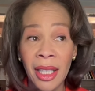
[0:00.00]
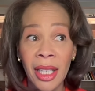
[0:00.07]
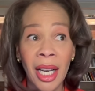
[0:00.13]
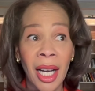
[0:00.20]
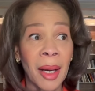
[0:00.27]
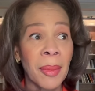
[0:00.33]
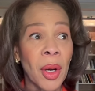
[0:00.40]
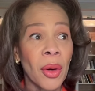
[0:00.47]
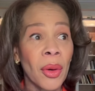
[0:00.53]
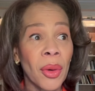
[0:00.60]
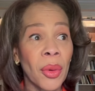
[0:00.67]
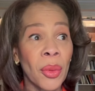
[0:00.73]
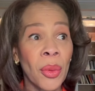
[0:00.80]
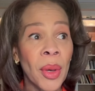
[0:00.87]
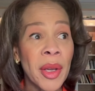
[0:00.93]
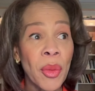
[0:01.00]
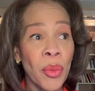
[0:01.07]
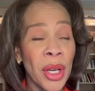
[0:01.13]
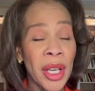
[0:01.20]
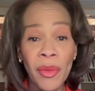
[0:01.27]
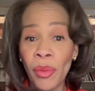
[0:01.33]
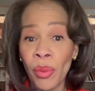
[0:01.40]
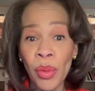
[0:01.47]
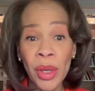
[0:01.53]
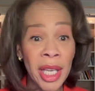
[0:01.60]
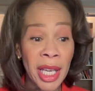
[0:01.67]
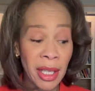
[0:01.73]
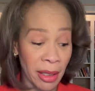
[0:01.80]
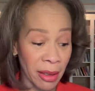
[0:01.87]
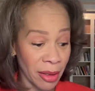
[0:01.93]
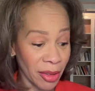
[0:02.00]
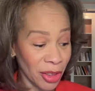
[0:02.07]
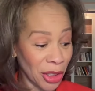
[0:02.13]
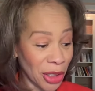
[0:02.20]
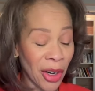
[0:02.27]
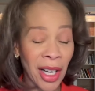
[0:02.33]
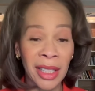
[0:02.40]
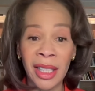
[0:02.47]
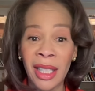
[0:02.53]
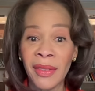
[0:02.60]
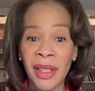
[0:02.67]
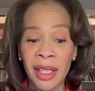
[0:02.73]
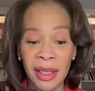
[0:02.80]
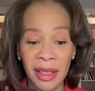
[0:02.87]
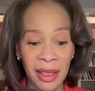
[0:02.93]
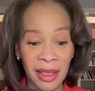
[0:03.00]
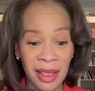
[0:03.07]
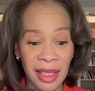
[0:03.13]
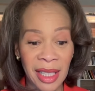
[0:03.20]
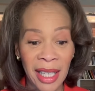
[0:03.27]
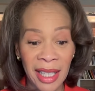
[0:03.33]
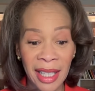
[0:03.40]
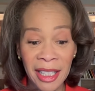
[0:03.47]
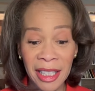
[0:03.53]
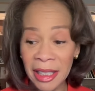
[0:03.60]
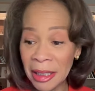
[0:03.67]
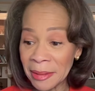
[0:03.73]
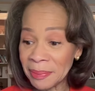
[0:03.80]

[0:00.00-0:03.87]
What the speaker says: Um, I love the saying,